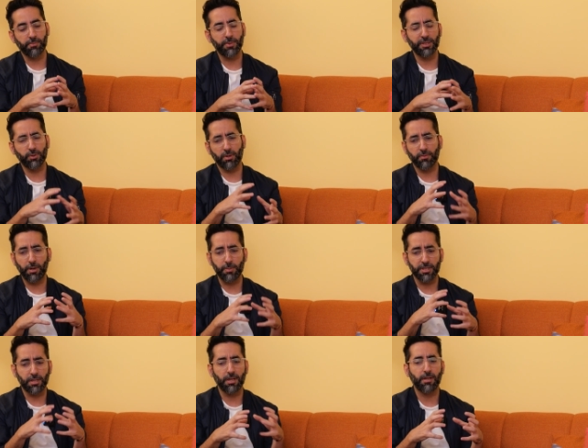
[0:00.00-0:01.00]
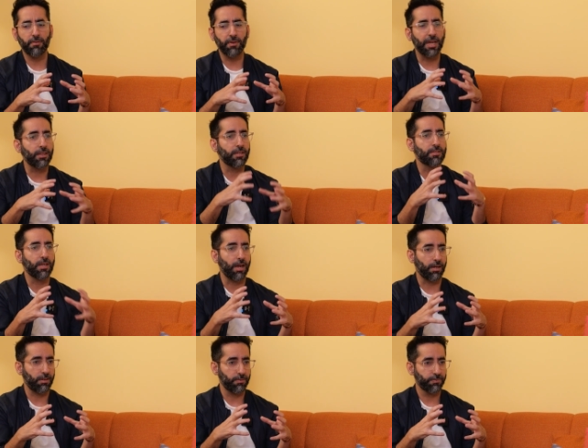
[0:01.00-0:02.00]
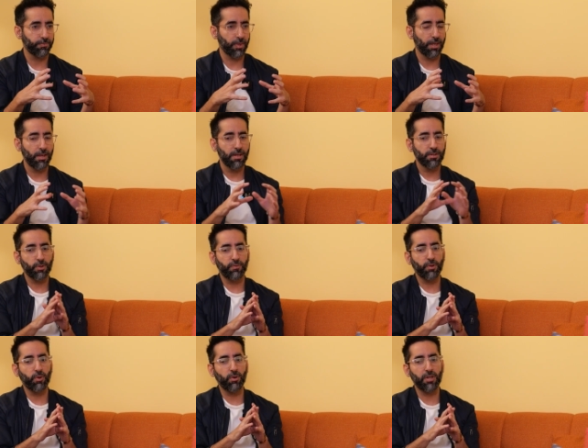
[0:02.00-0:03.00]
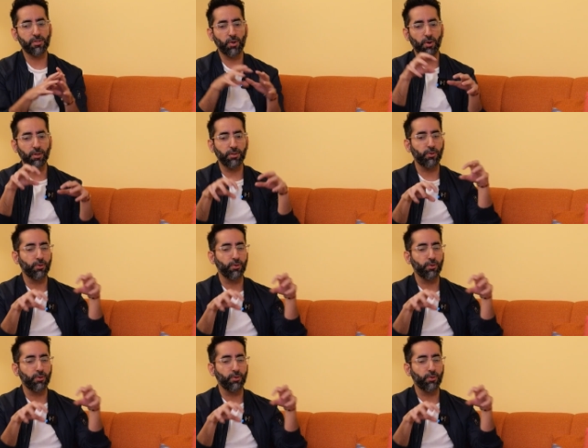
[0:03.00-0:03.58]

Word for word: be sort of representative in the set. So if you notice, all the